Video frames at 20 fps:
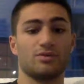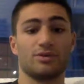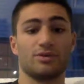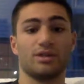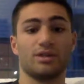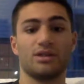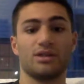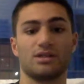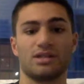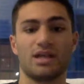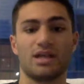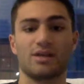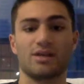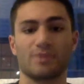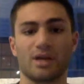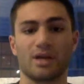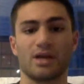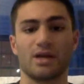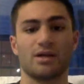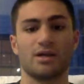really a stand-up
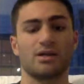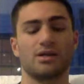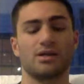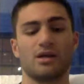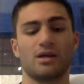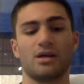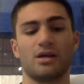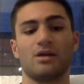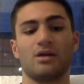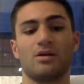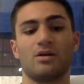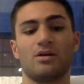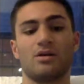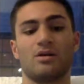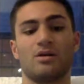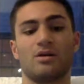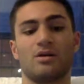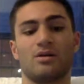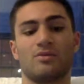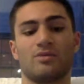guy,
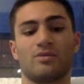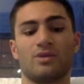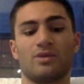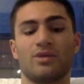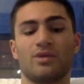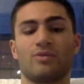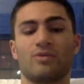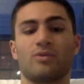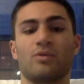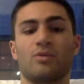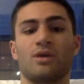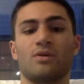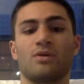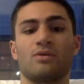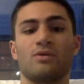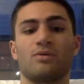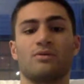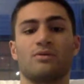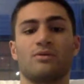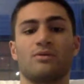really a role
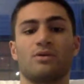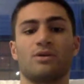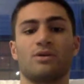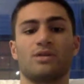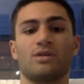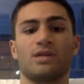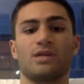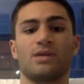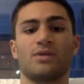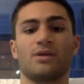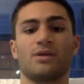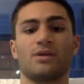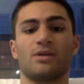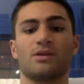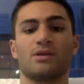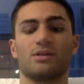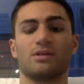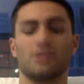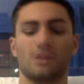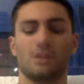model for all Italian
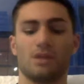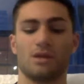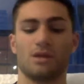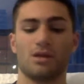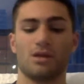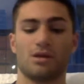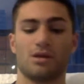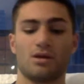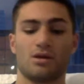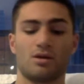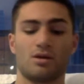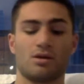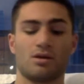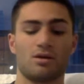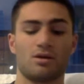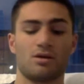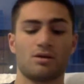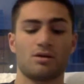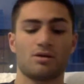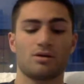Americans.
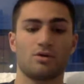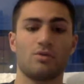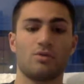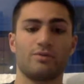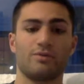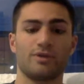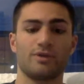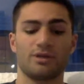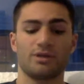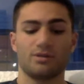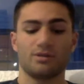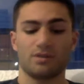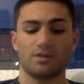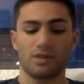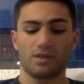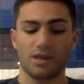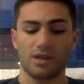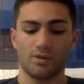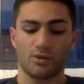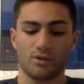So hopefully
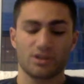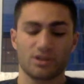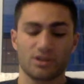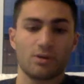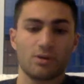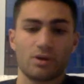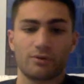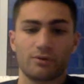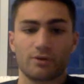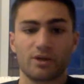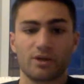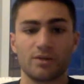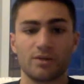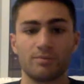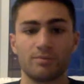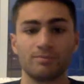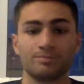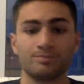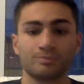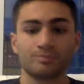it works out well for
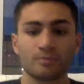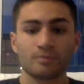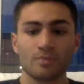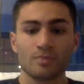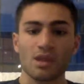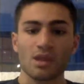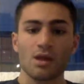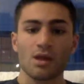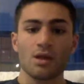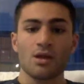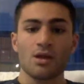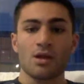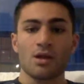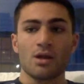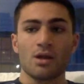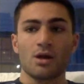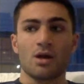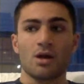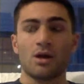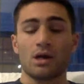him.
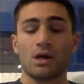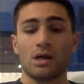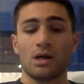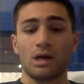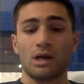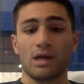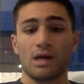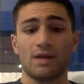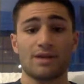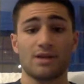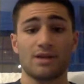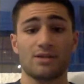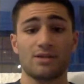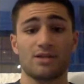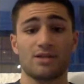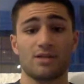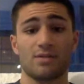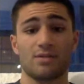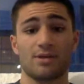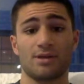Anything else,
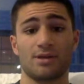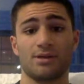Seb?